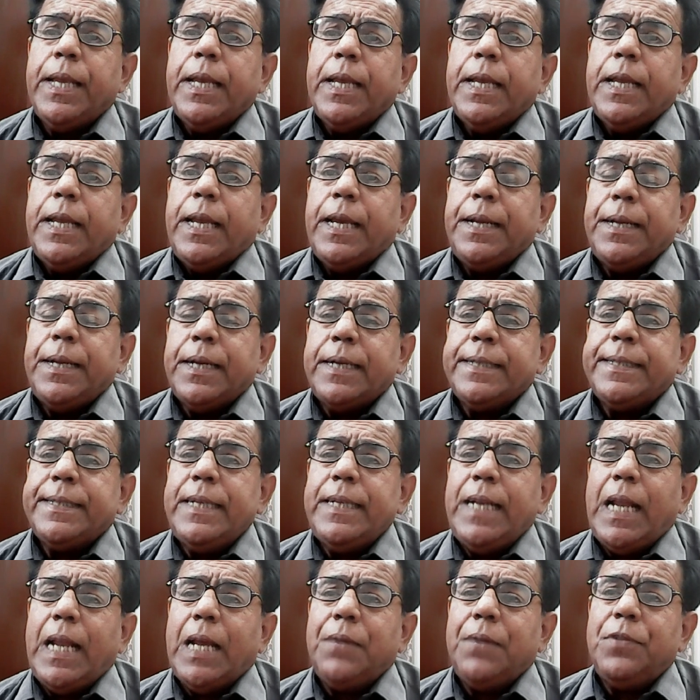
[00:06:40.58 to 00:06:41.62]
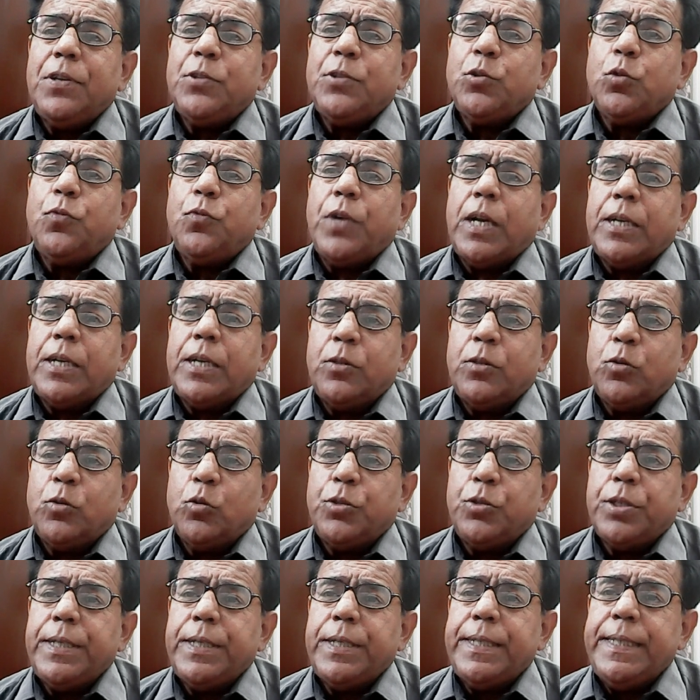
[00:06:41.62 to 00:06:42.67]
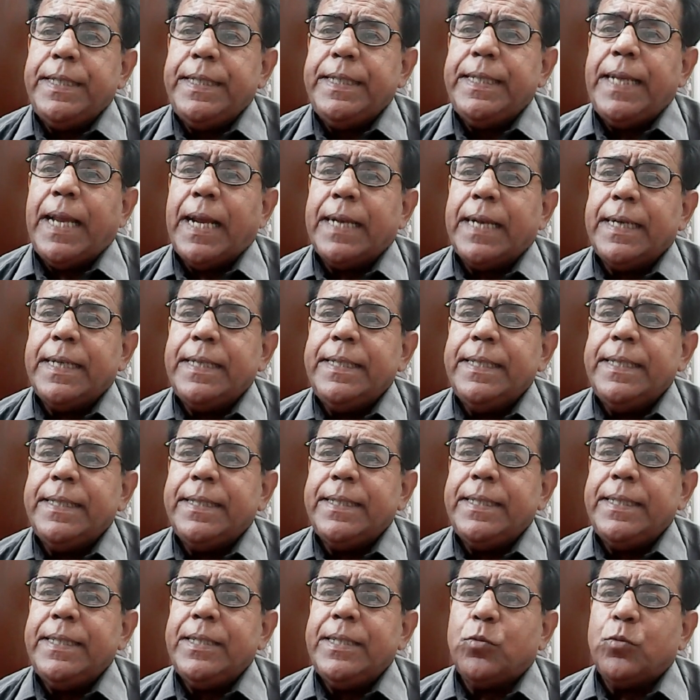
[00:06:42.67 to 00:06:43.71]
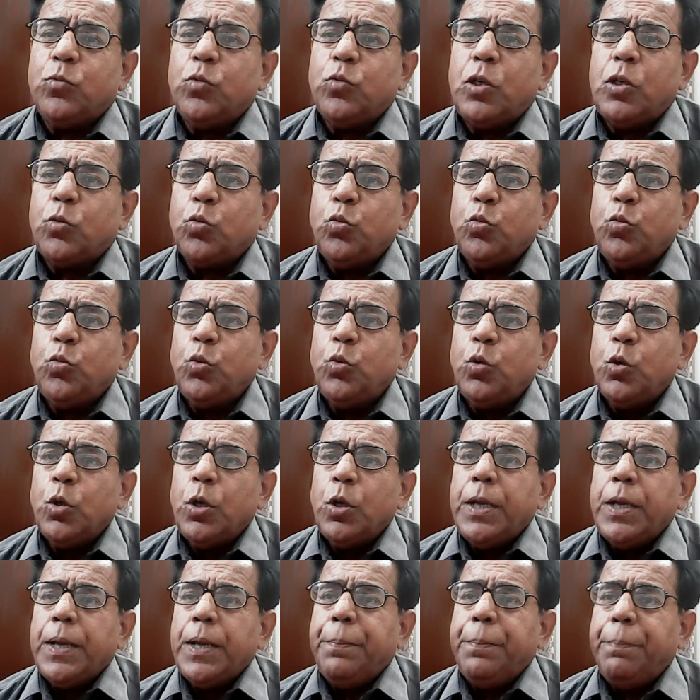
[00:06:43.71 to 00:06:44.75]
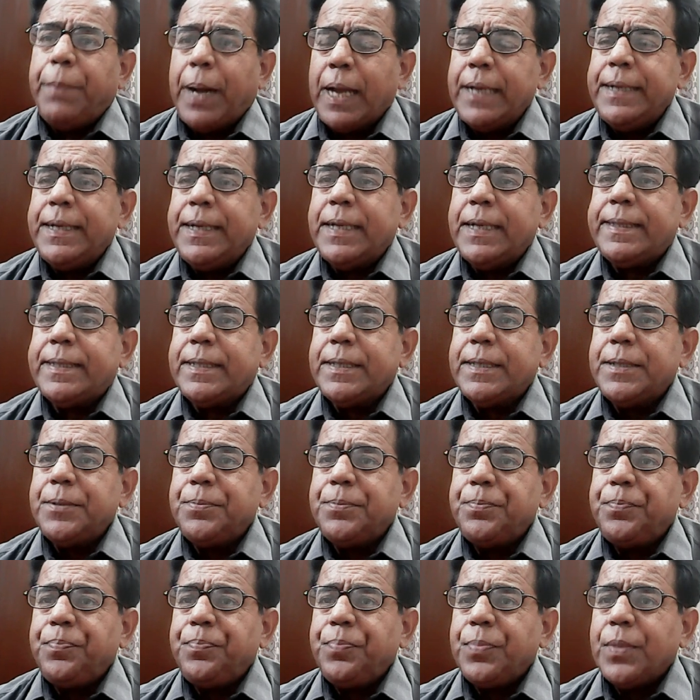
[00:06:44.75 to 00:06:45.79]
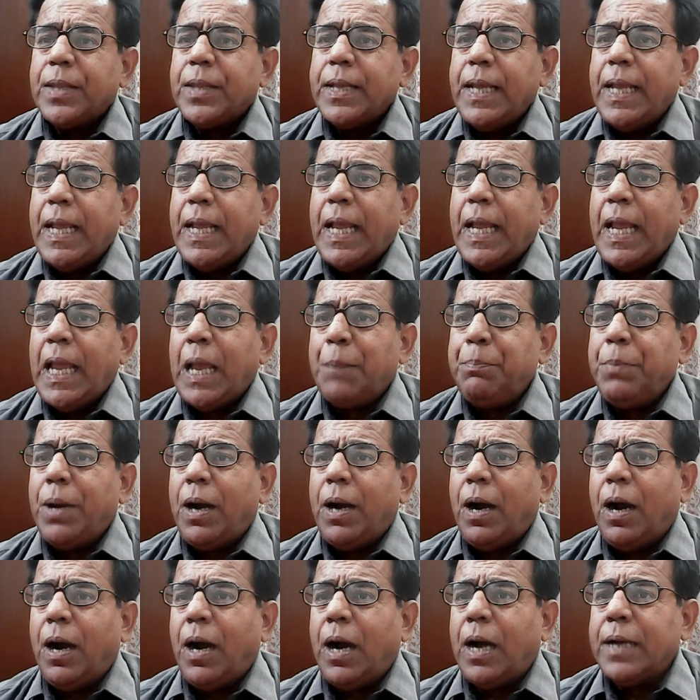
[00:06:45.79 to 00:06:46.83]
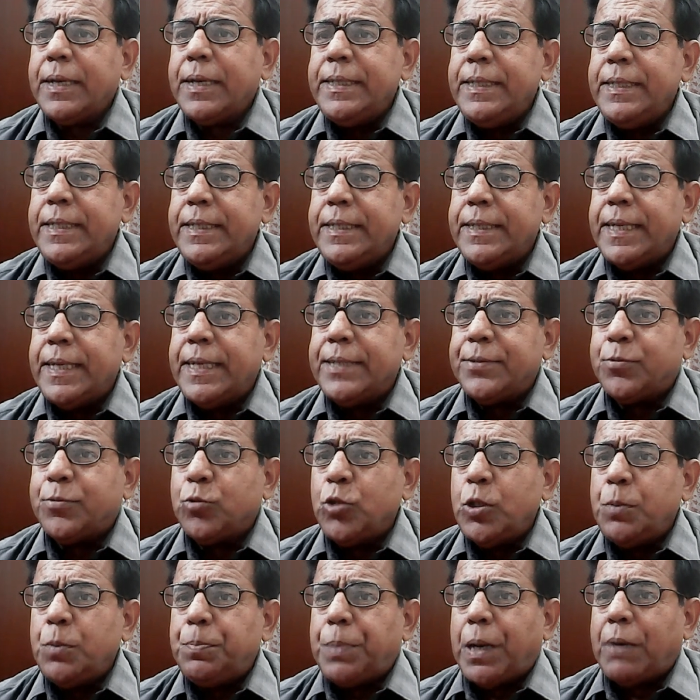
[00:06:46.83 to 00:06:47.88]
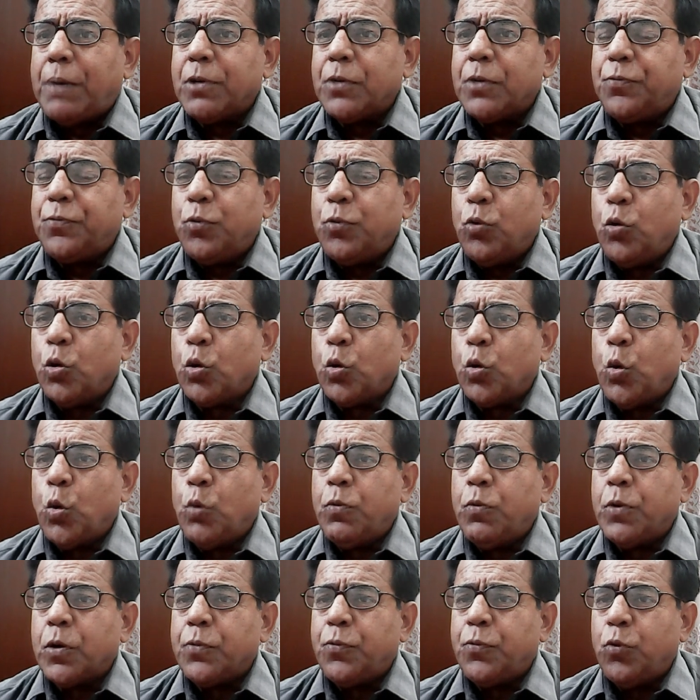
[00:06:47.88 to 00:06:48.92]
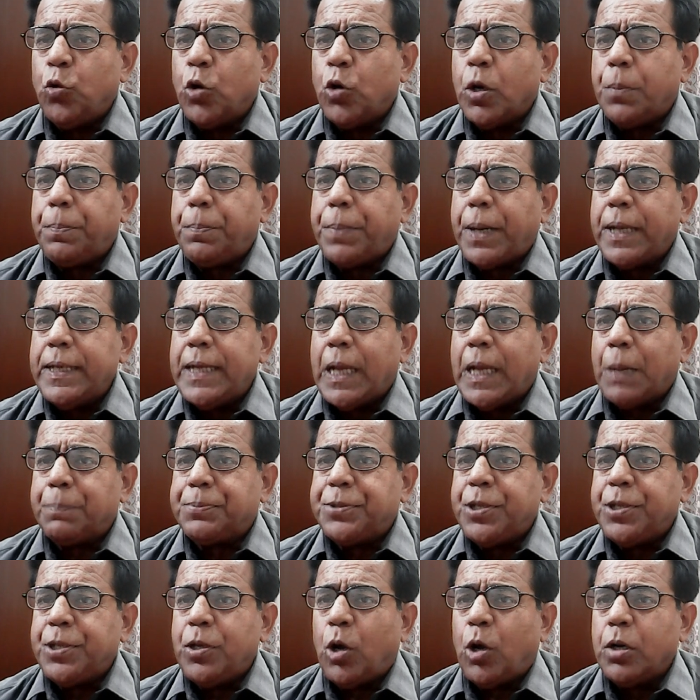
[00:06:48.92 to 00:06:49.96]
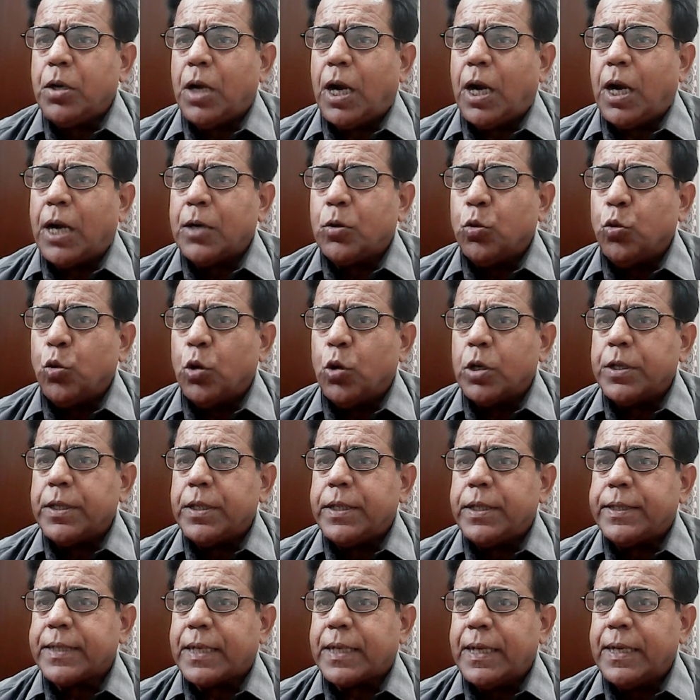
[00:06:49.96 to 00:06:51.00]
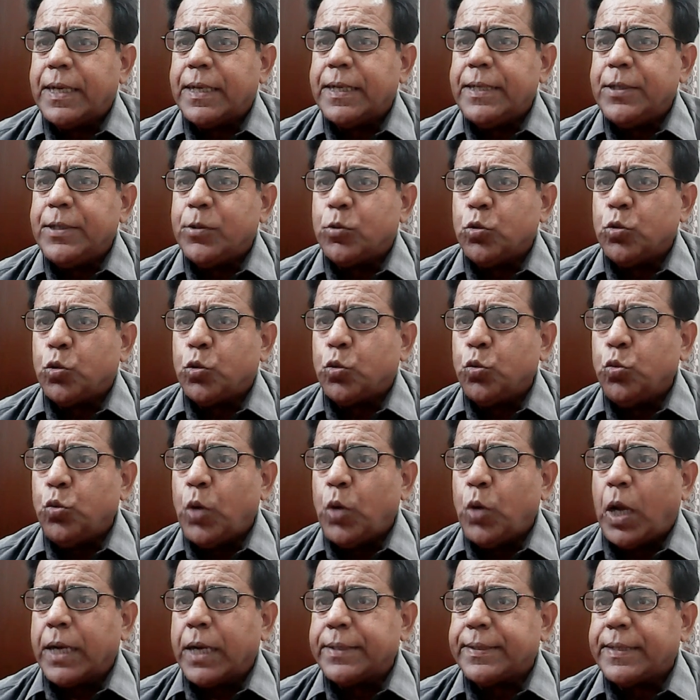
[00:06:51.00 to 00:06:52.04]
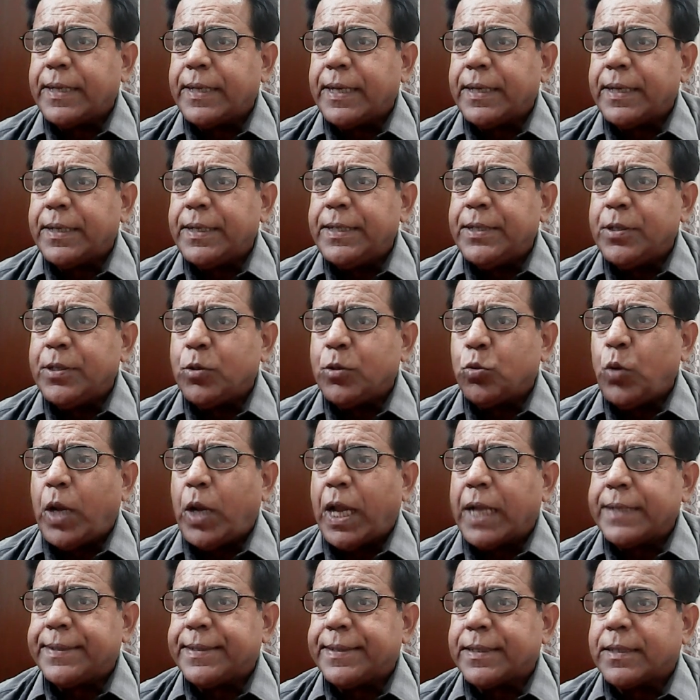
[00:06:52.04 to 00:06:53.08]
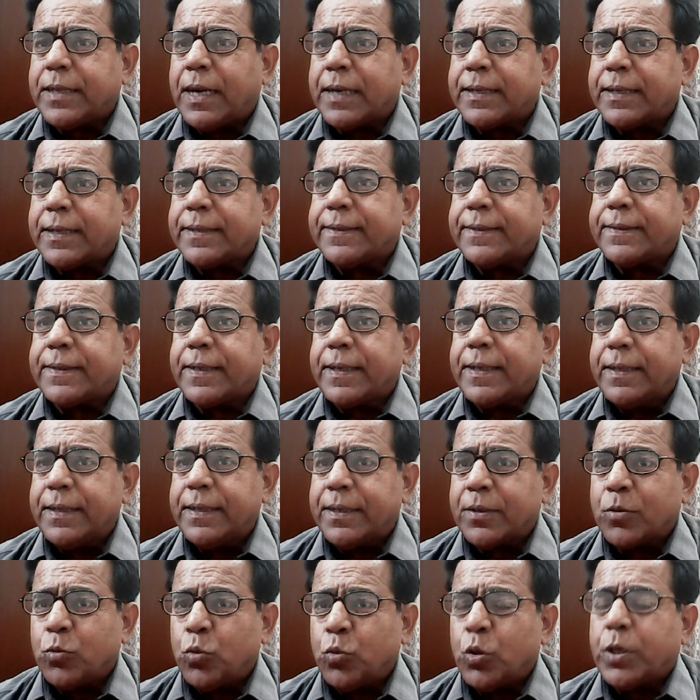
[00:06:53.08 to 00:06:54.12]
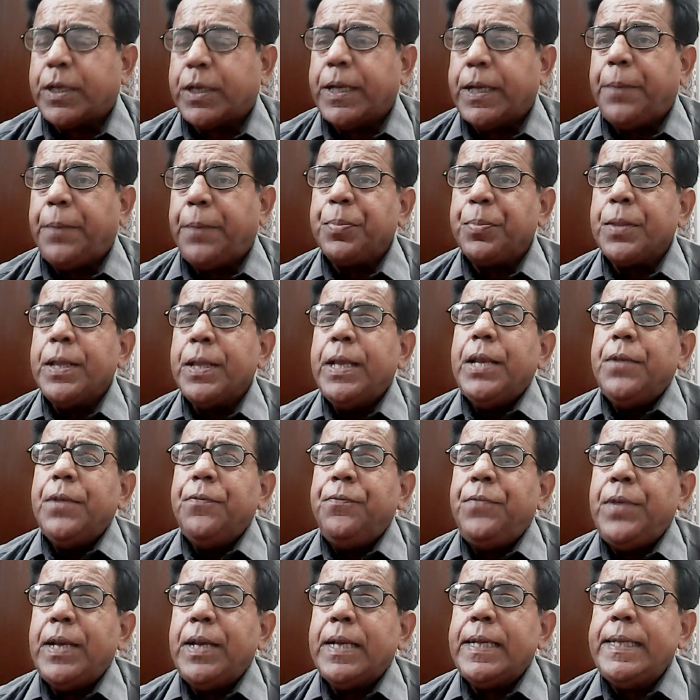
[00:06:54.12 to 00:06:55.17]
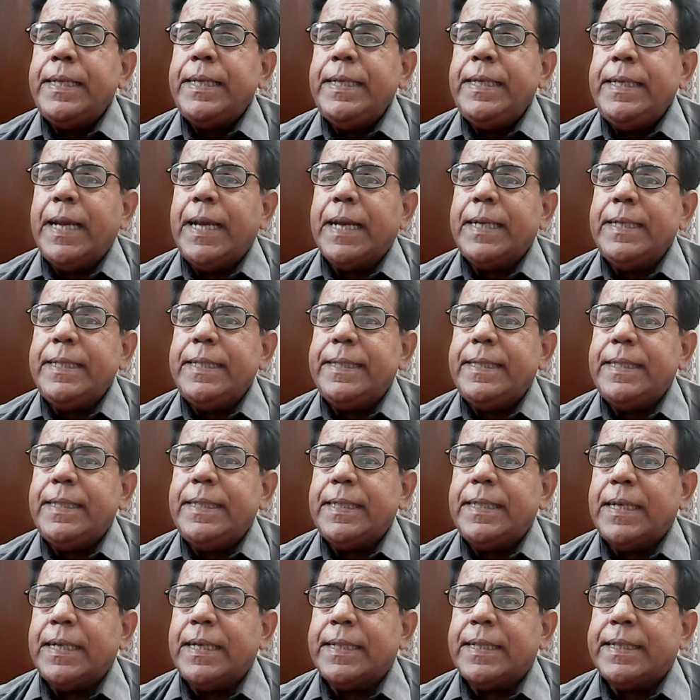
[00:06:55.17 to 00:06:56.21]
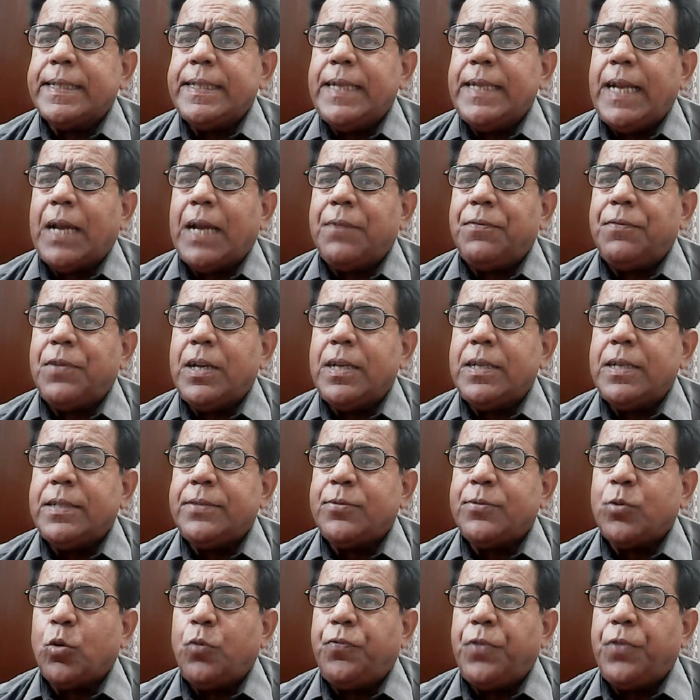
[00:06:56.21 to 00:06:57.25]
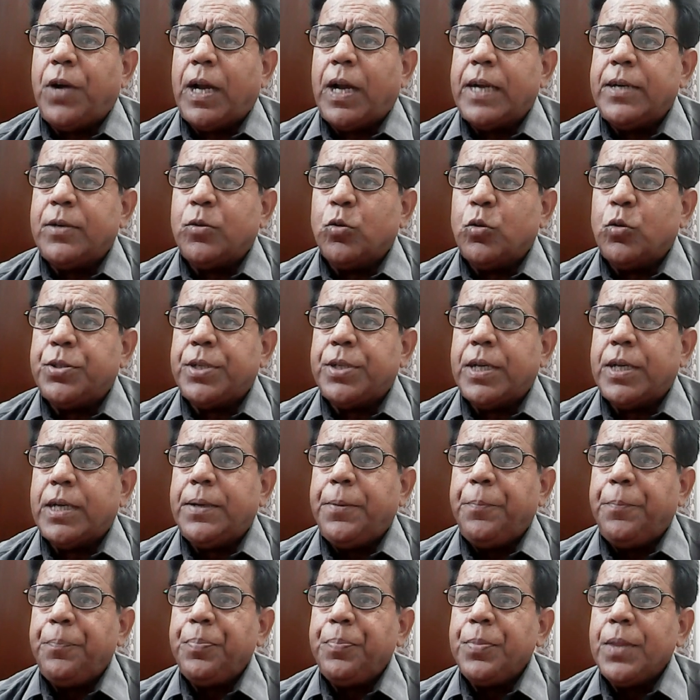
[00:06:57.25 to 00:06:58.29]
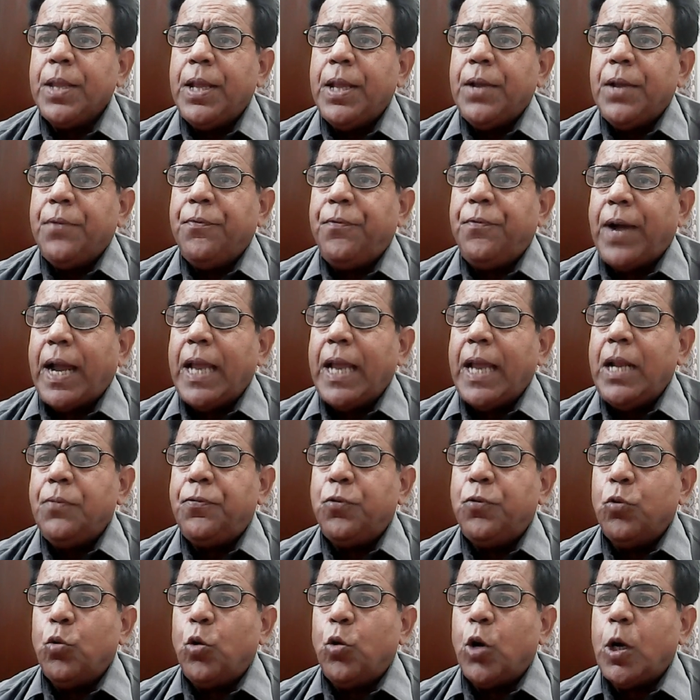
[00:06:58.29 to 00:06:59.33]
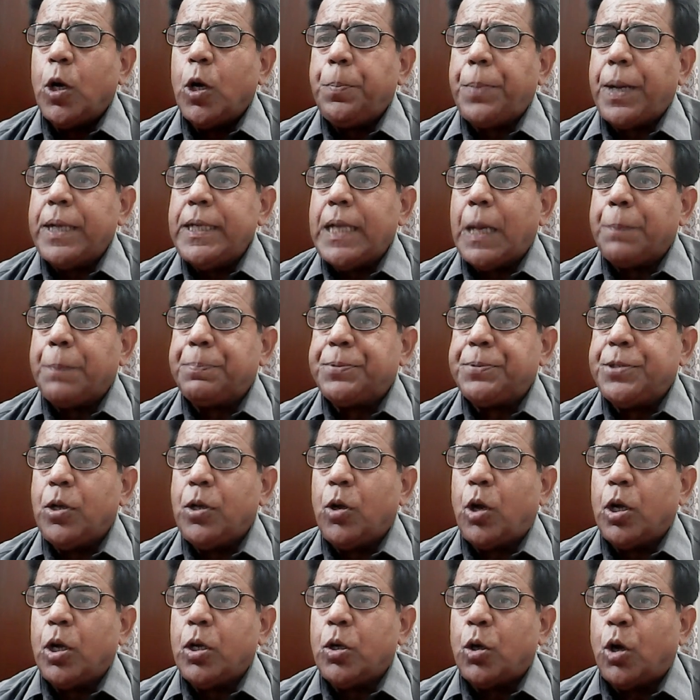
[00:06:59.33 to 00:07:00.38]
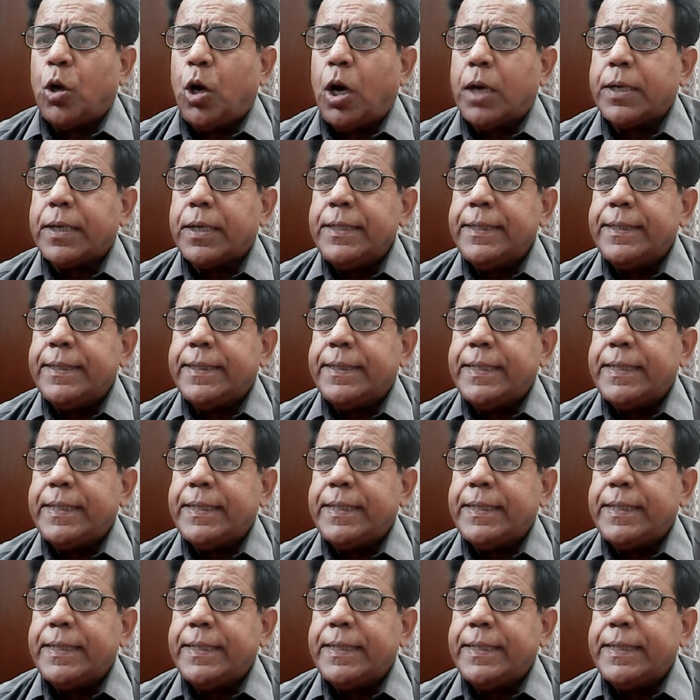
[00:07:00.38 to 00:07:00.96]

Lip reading: energy levels of hydrogen En is equal to minus mr e raised to the power 4 over 4 pi epsilon naught whole square into 2n square into h cut square. Okay, where En is the energy levels of hydrogen, while 4 pi epsilon naught is the